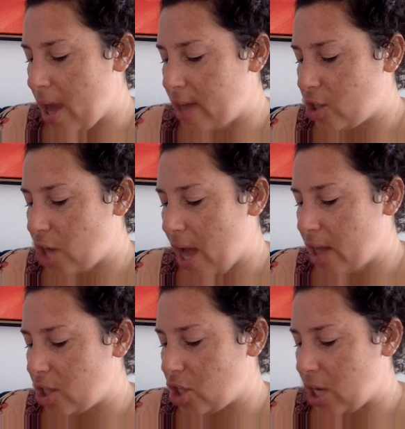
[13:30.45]
and
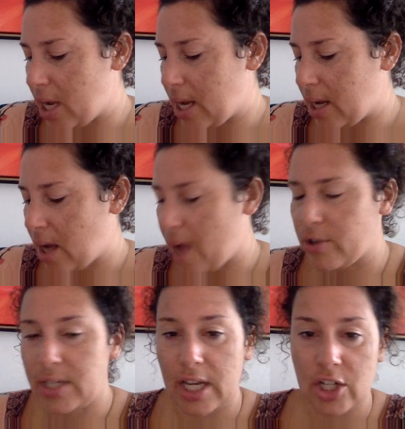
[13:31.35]
challenging
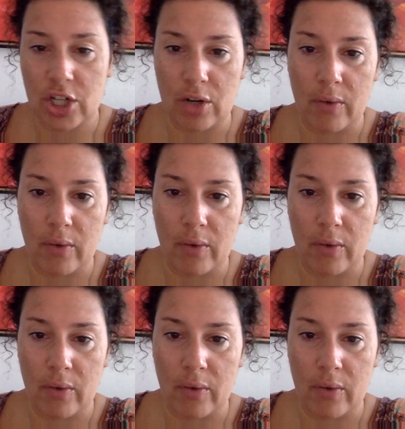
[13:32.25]
conversation